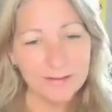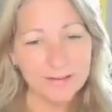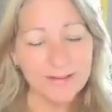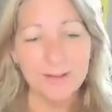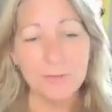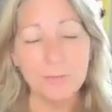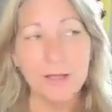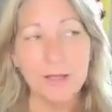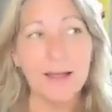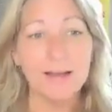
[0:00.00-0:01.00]
yeah, you
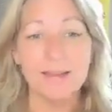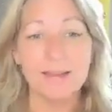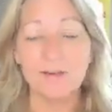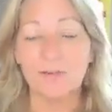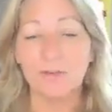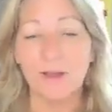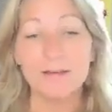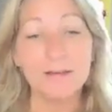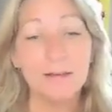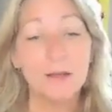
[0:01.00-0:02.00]
might have got the
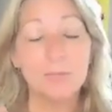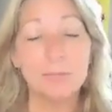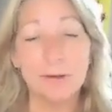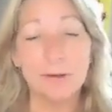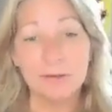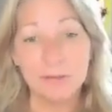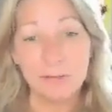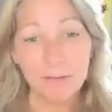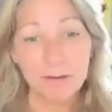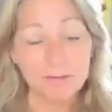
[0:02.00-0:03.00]
exercise, but
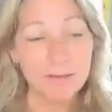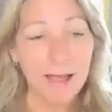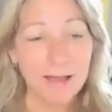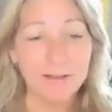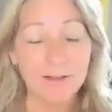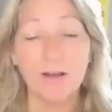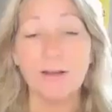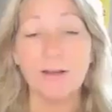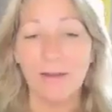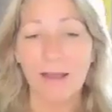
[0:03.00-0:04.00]
is that the
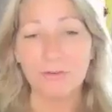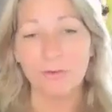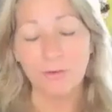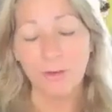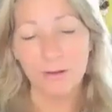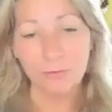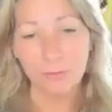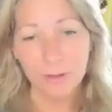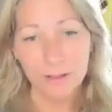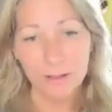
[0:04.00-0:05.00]
kind of exercise you
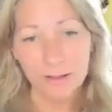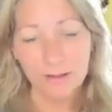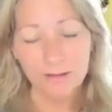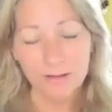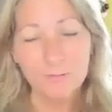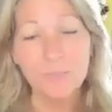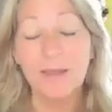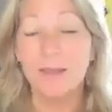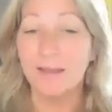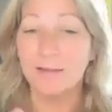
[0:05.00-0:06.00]
really need?
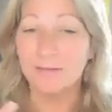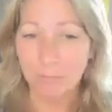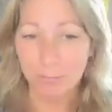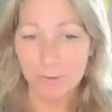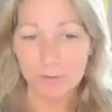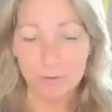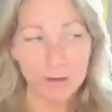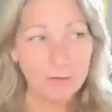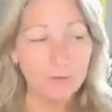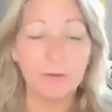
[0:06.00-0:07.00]
Is that being
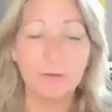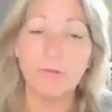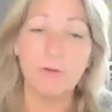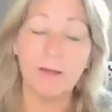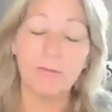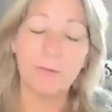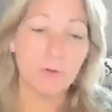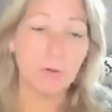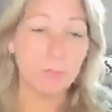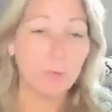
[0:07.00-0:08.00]
gentle? If you have the
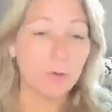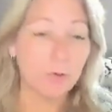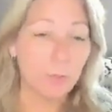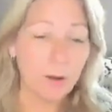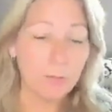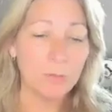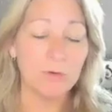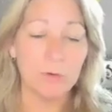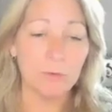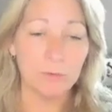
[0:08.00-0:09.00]
snowblower, why
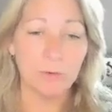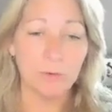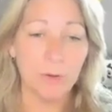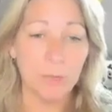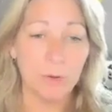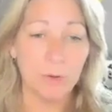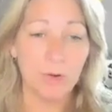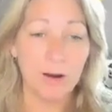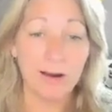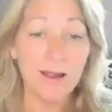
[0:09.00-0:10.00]
wouldn't you use the
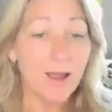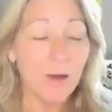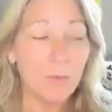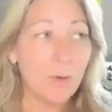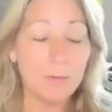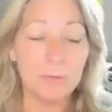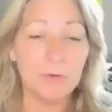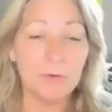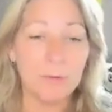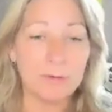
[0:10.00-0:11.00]
snowblower? Why wouldn't
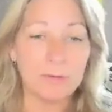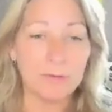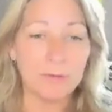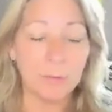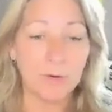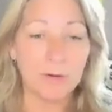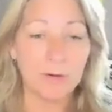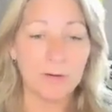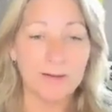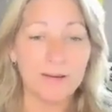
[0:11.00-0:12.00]
you go get the snowblower?
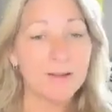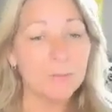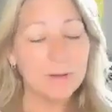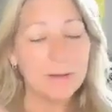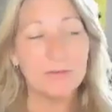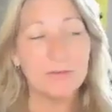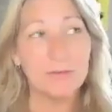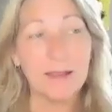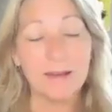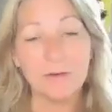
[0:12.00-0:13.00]
Because
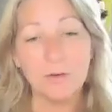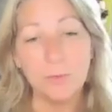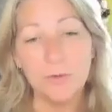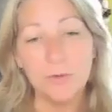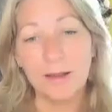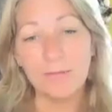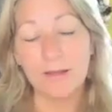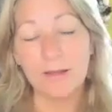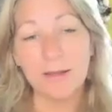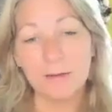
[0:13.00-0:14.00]
then you wouldn't have
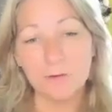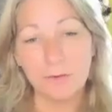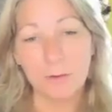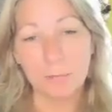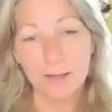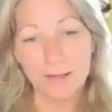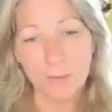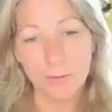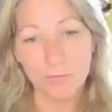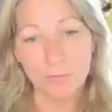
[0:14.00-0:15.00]
anything to complain
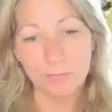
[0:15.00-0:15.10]
about.